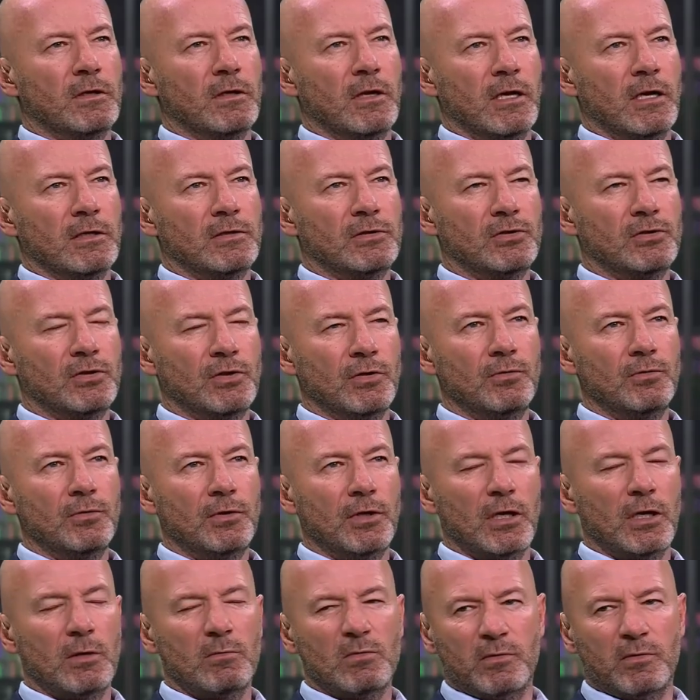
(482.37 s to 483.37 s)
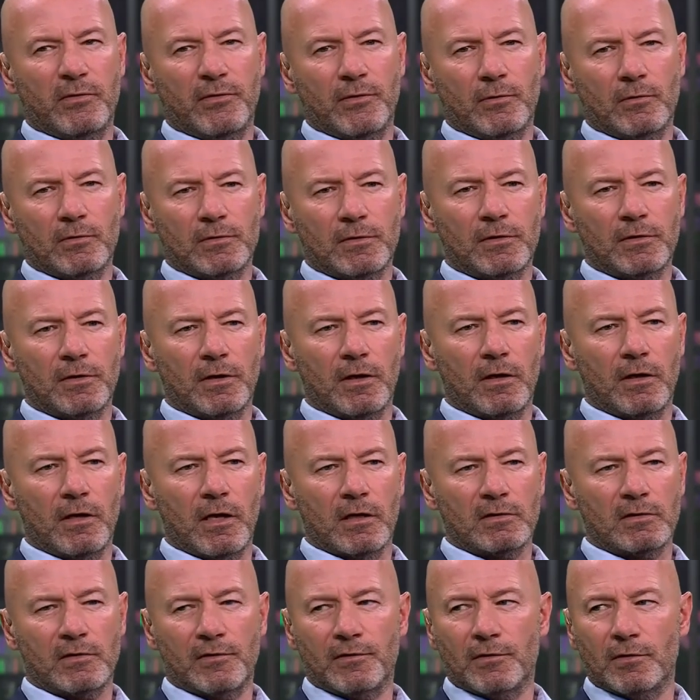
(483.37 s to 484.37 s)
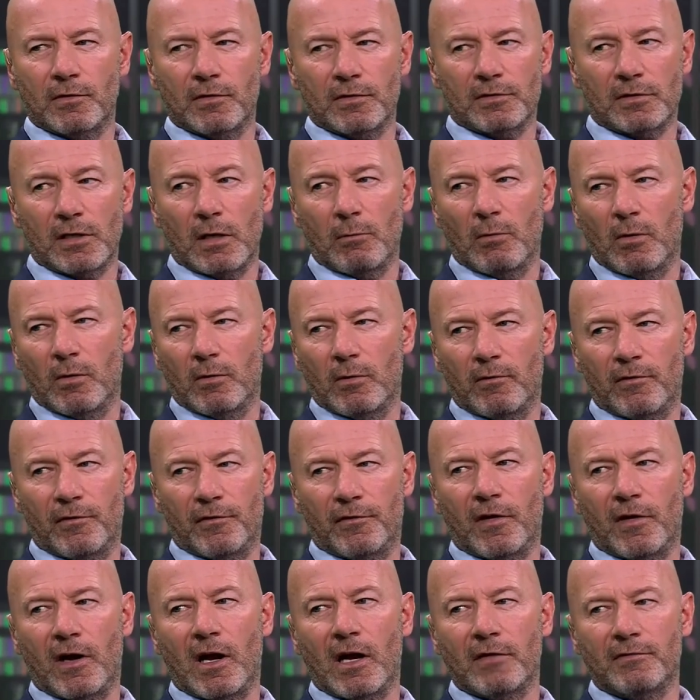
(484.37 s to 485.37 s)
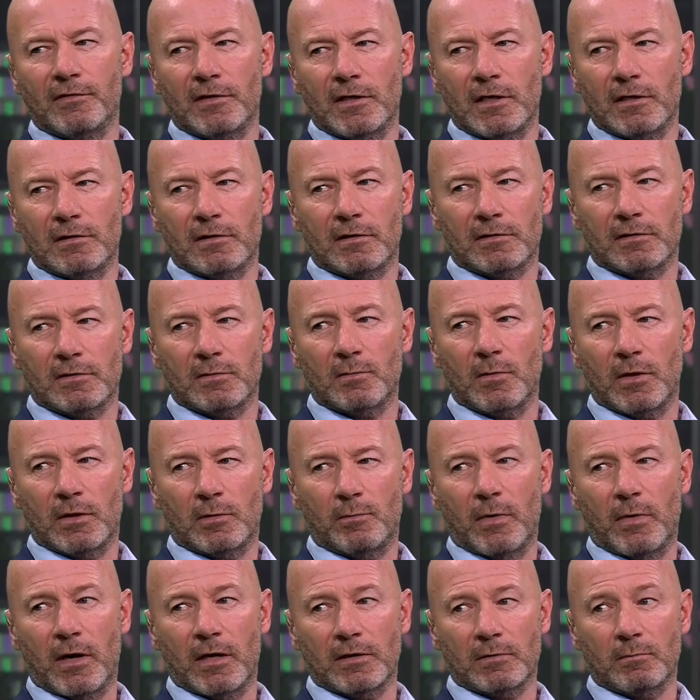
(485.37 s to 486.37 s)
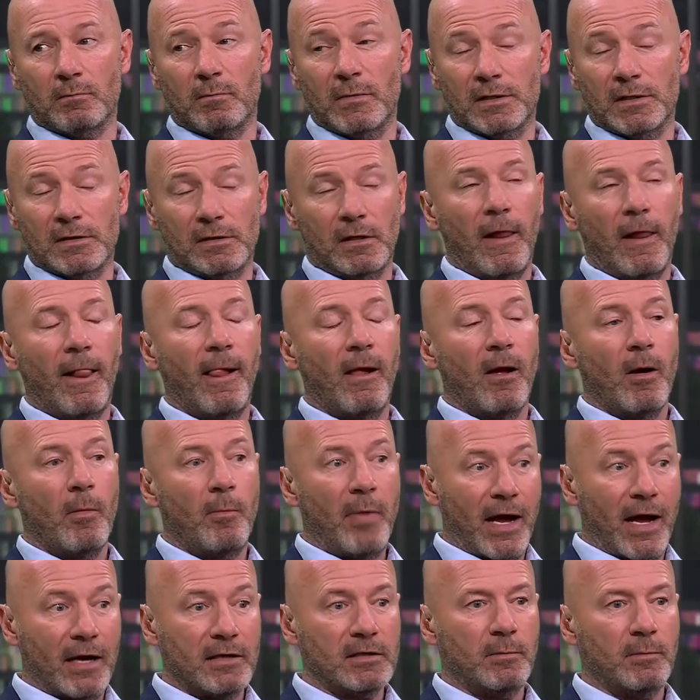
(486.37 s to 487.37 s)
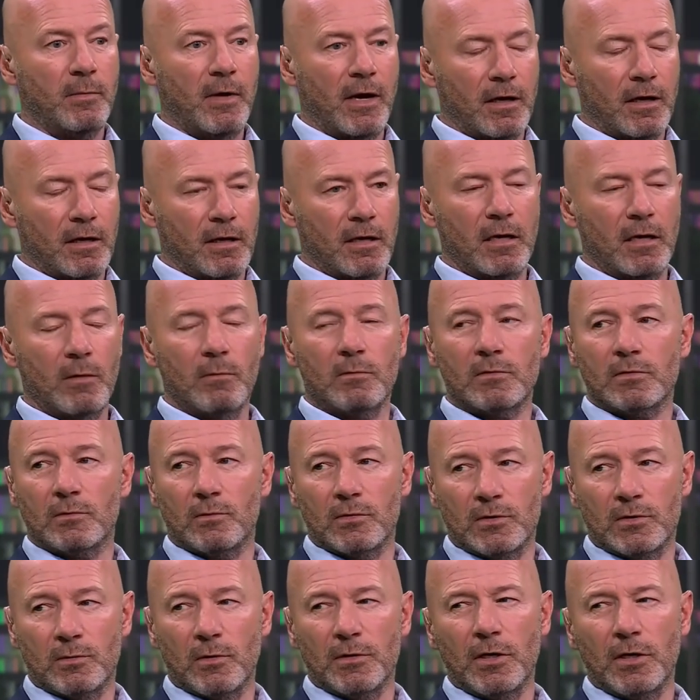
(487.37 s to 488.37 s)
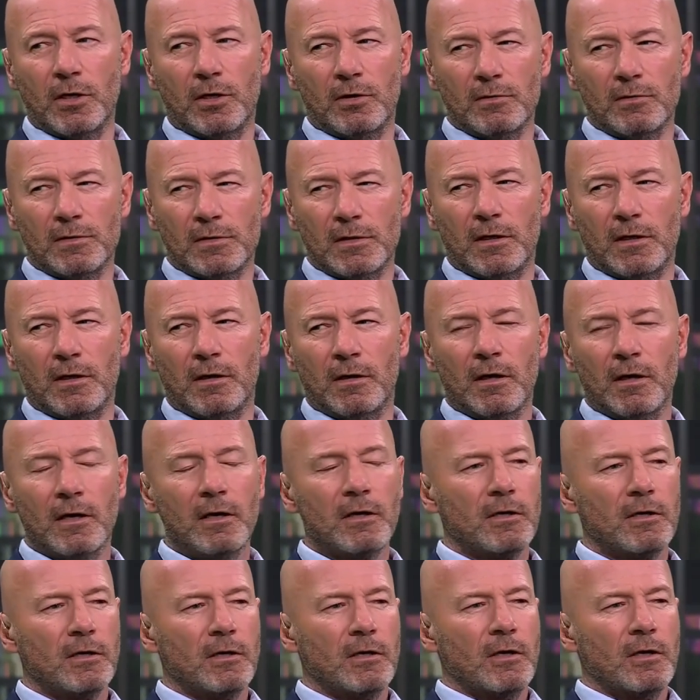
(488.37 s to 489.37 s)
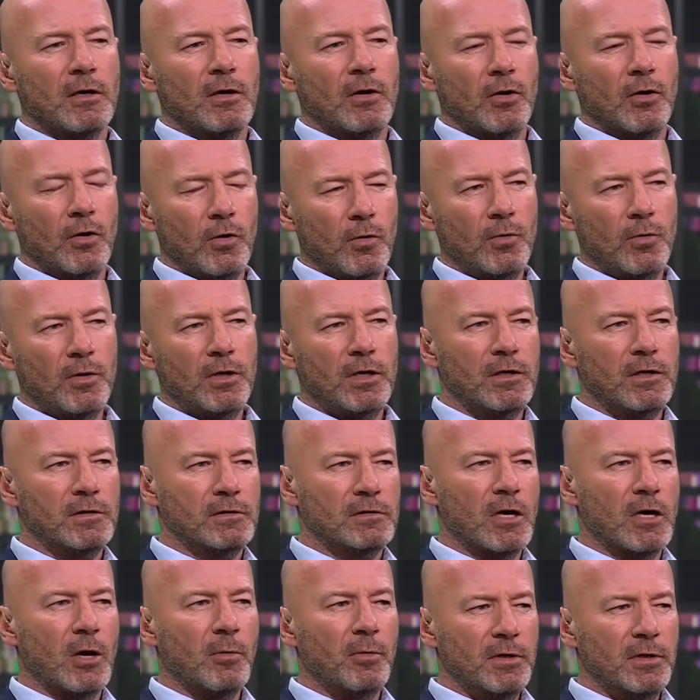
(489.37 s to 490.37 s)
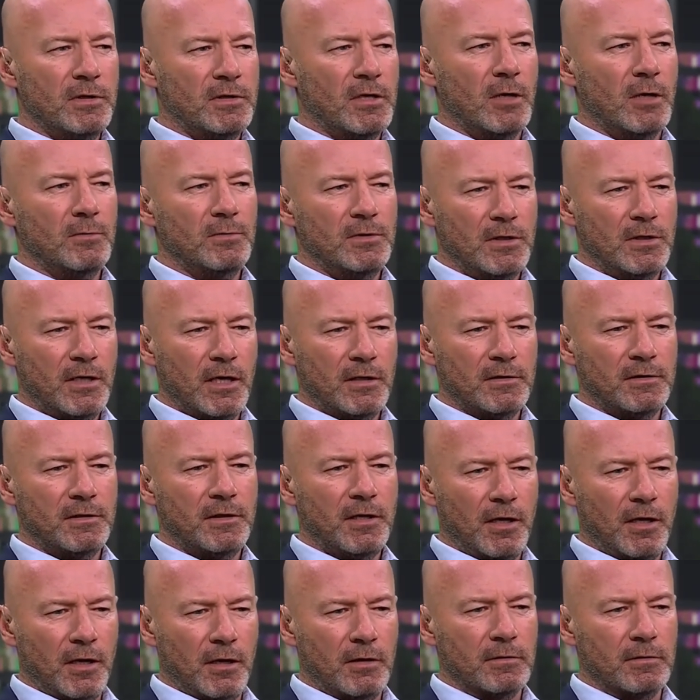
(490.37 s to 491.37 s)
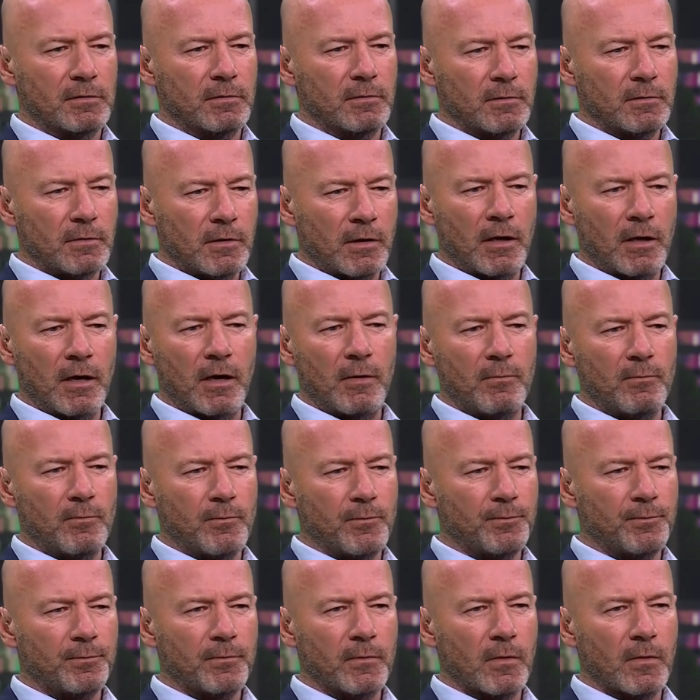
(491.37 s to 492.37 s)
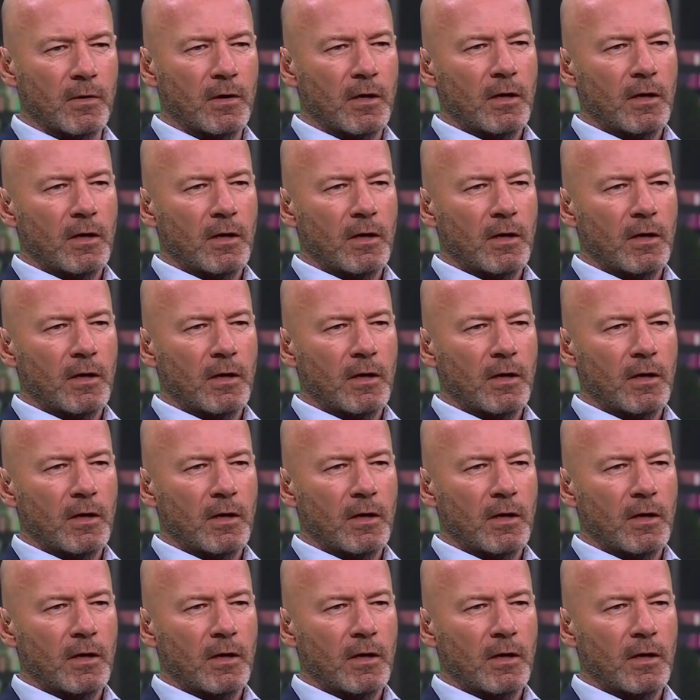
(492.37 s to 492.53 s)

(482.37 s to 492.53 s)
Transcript: the last 2 games before today, and that's the first time in 5 years that he's missed back-to-back games, which when you consider who he is and how many times he gets kicked, you